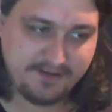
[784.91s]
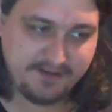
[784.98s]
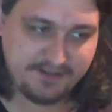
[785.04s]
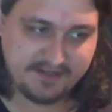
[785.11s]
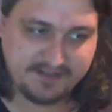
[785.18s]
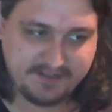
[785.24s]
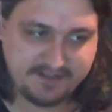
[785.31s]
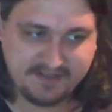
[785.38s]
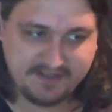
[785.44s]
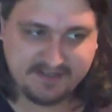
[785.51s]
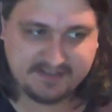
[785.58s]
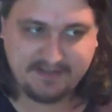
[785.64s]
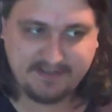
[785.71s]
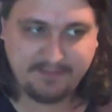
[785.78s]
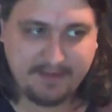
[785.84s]
just as
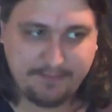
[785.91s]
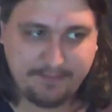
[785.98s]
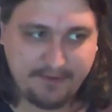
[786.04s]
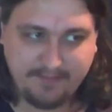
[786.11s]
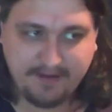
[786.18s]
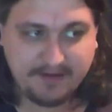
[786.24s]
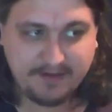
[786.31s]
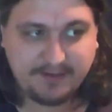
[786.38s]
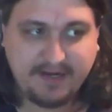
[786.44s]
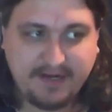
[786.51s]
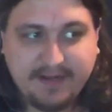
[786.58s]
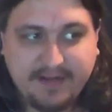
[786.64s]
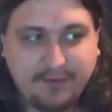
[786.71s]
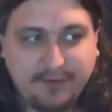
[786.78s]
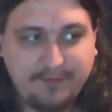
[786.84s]
easily by pretty much
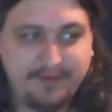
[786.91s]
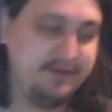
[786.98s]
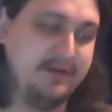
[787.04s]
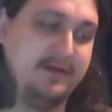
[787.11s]
any woman.